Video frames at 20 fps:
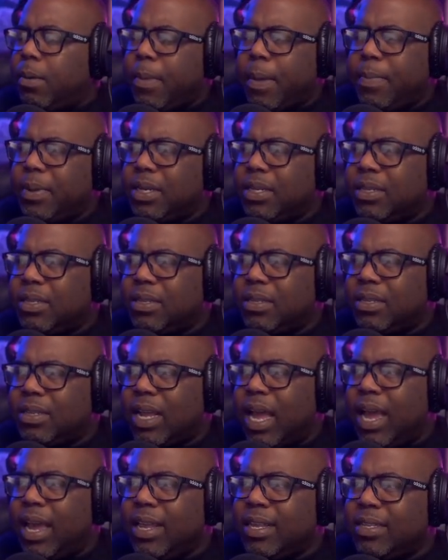Maybe just the
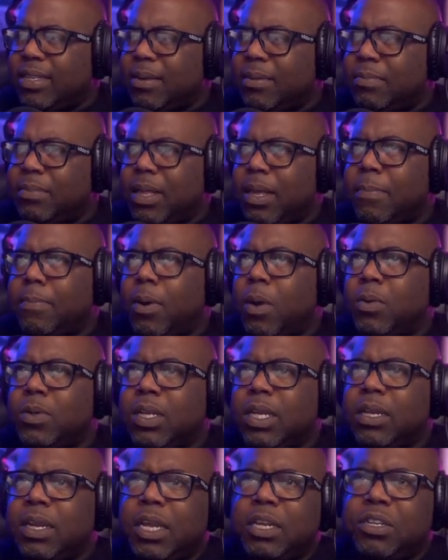size and the
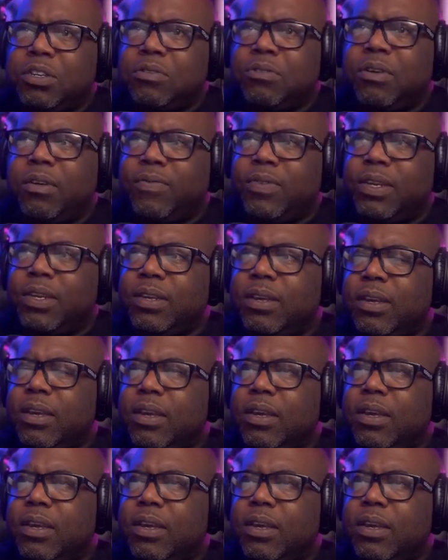imposing nature of it.